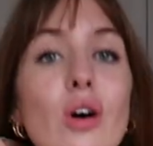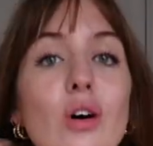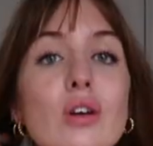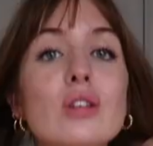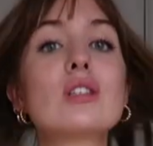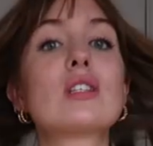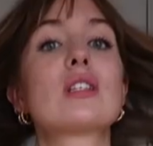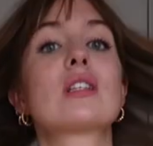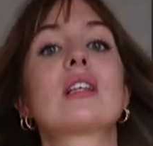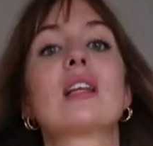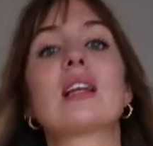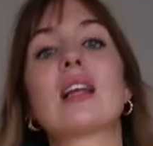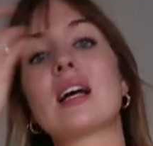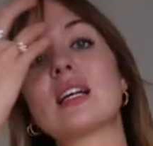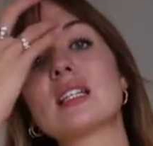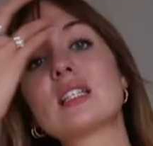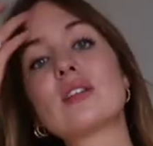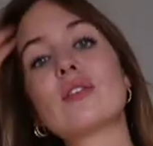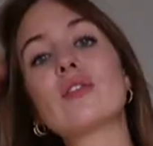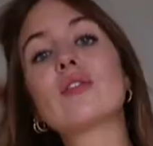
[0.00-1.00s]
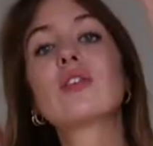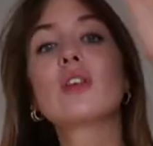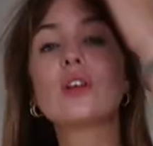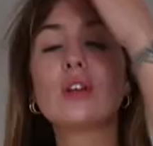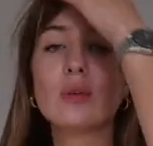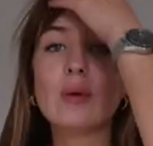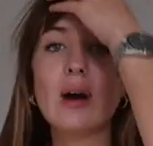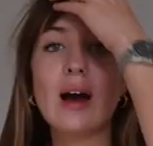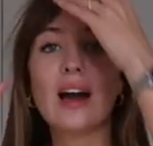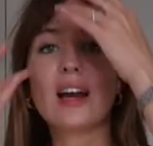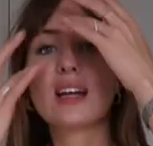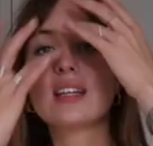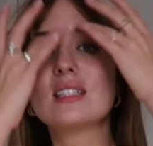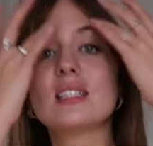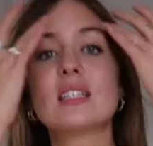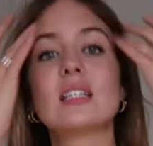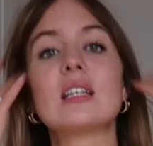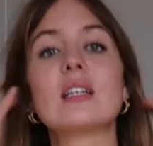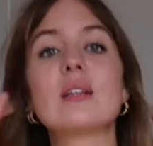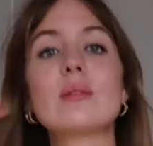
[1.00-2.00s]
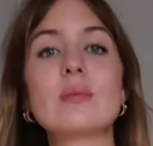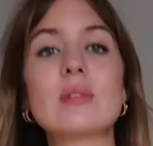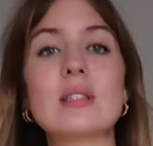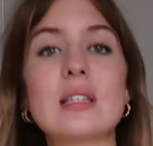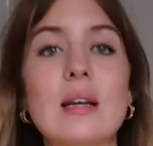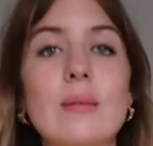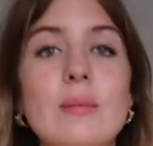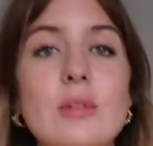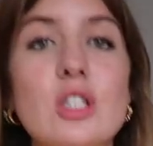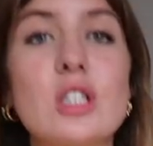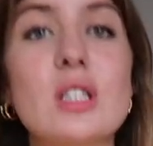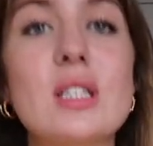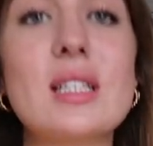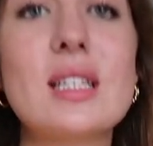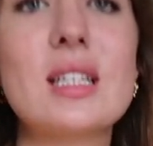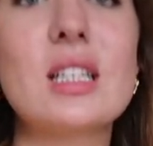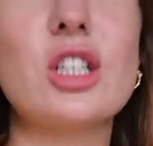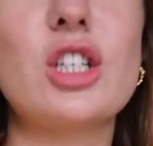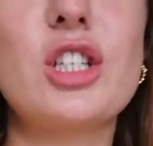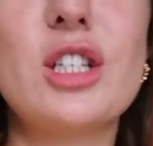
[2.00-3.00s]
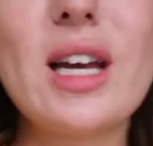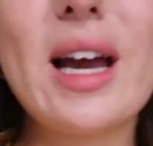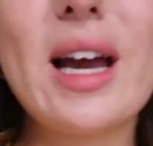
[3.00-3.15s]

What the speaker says: on to the last few items. Let me just tilt you